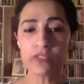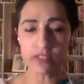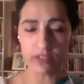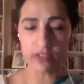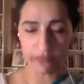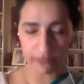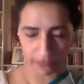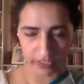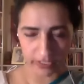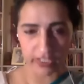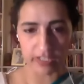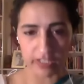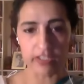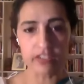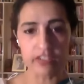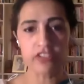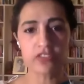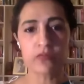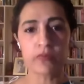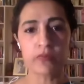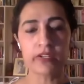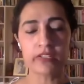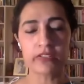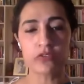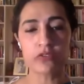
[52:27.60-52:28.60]
are finished,
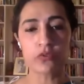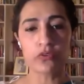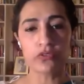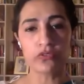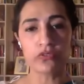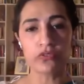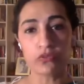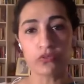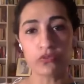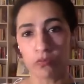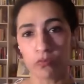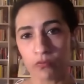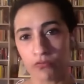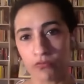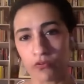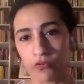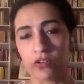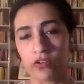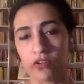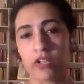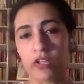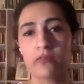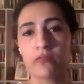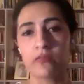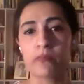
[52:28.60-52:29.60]
but it's going to go before
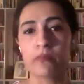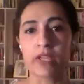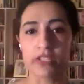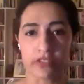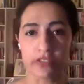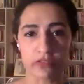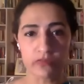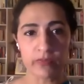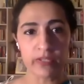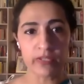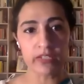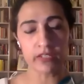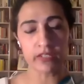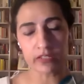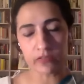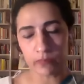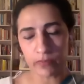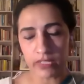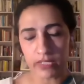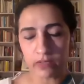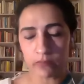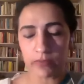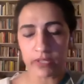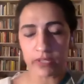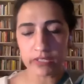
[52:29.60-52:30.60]
another bench. It's
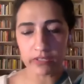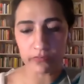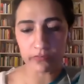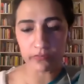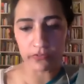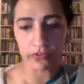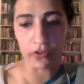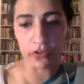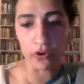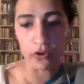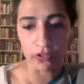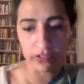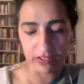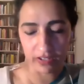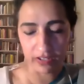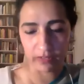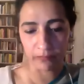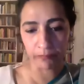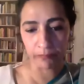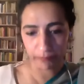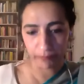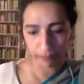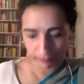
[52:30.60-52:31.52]
been debated for a long time.